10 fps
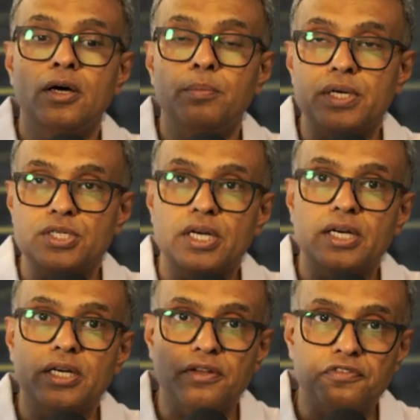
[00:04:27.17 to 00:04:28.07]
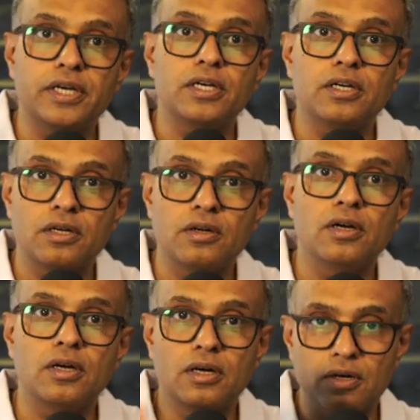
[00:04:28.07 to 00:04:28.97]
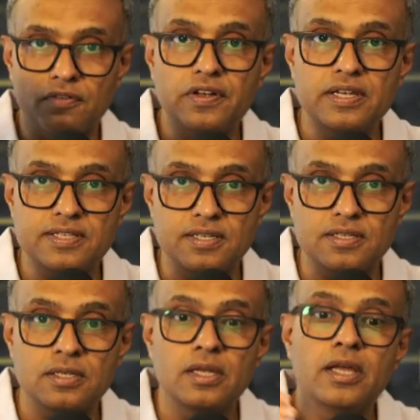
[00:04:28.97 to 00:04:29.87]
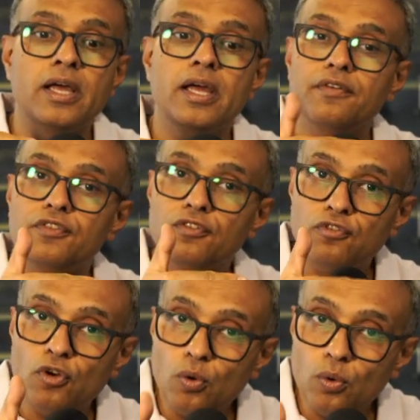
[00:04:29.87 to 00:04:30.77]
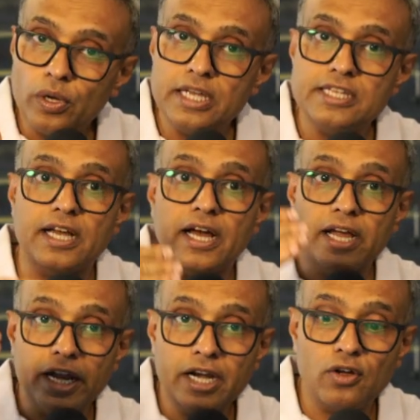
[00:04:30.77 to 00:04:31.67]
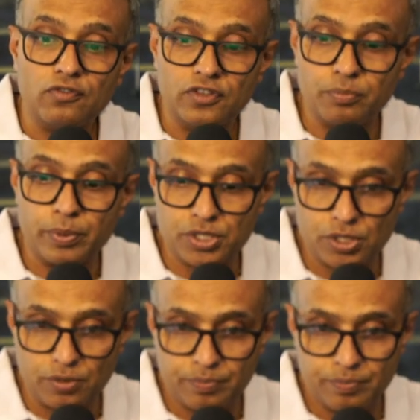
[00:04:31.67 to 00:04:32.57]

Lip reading: pressure at different phases. If the flow is ahead of the pressure,